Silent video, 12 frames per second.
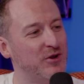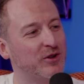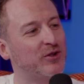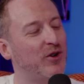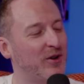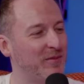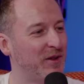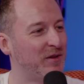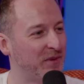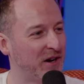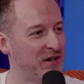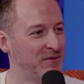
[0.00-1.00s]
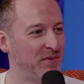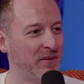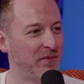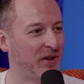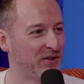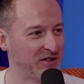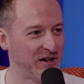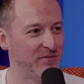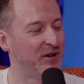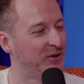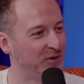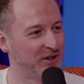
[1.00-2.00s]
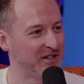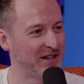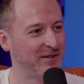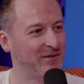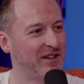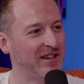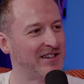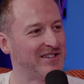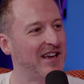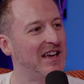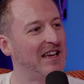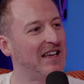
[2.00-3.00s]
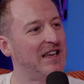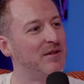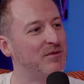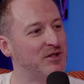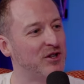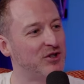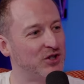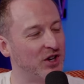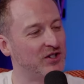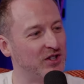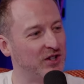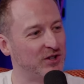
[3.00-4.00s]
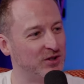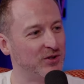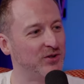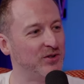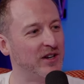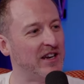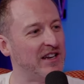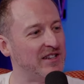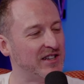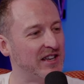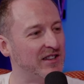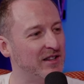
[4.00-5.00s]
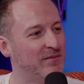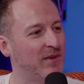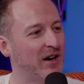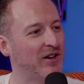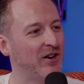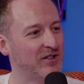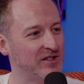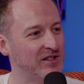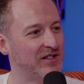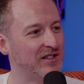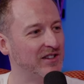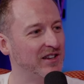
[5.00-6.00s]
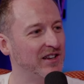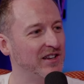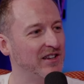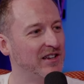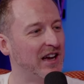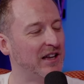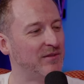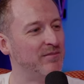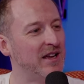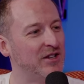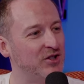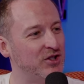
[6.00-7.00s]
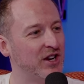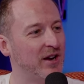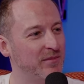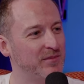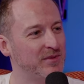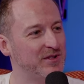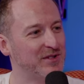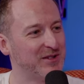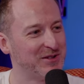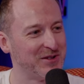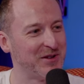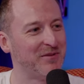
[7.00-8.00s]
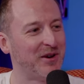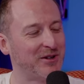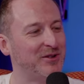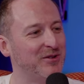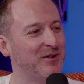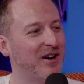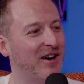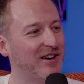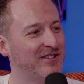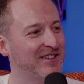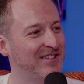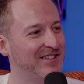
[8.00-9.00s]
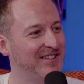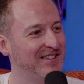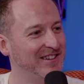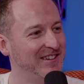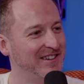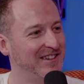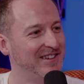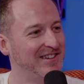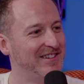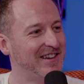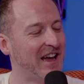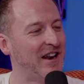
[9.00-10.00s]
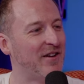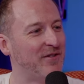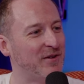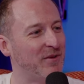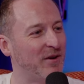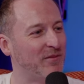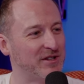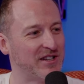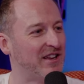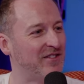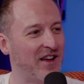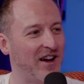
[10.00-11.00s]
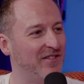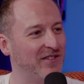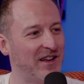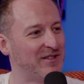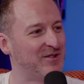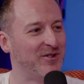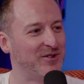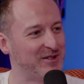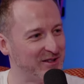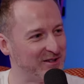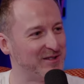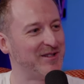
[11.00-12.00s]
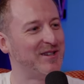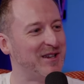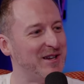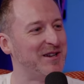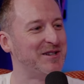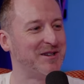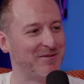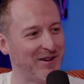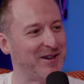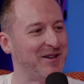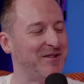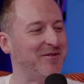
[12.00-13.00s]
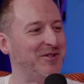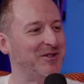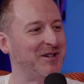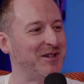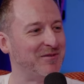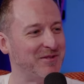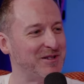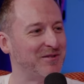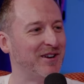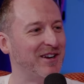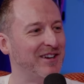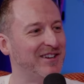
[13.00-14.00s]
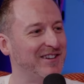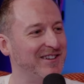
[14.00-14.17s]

you're talking about the British people are saying we are not accepting this. He was a judge of the show, and he said that my cousin had made chips that were too hard, and everyone was like, "Nah, that's nonsense. He needs to win," and they voted him as a winner.